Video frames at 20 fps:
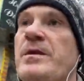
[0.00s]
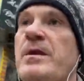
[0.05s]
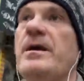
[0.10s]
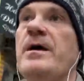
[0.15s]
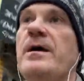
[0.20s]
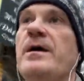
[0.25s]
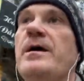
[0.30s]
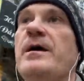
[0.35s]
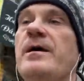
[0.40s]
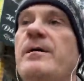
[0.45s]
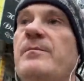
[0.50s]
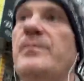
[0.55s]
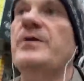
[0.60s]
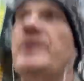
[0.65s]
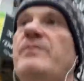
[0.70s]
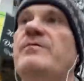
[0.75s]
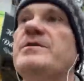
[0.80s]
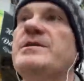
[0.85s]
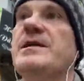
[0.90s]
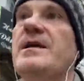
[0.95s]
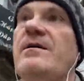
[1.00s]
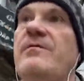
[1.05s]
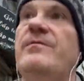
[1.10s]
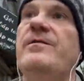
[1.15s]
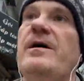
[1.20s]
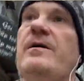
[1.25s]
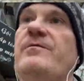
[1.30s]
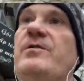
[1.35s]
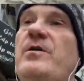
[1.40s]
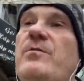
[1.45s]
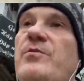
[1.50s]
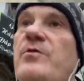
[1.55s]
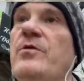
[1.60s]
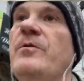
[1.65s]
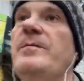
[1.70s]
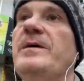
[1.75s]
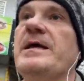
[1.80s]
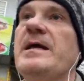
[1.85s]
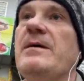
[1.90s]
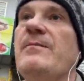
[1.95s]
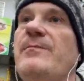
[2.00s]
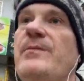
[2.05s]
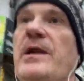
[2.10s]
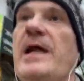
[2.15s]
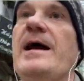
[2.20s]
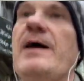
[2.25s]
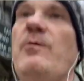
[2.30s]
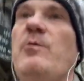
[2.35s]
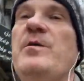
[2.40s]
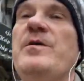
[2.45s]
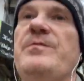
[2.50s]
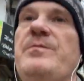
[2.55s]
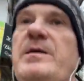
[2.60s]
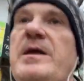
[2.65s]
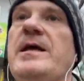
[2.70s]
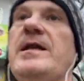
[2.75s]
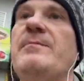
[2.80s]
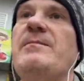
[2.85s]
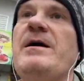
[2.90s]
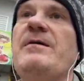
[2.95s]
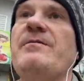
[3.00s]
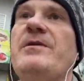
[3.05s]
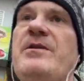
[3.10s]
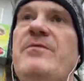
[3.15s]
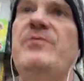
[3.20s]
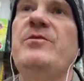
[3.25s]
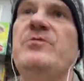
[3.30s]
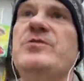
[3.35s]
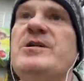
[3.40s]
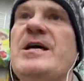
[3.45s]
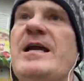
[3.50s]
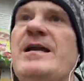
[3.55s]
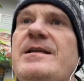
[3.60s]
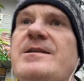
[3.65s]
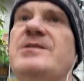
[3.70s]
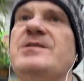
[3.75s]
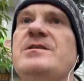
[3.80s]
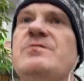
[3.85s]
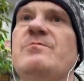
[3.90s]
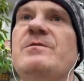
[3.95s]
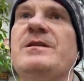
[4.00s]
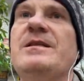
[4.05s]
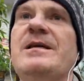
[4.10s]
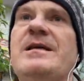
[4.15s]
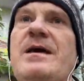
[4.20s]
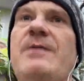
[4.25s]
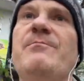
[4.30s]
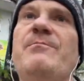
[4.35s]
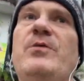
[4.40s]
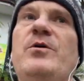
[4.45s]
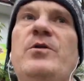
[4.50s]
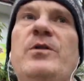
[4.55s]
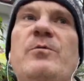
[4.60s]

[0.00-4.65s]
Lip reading: but obviously I've not brought my gimbal out with me, and I'm having a few challenges with the gimbal.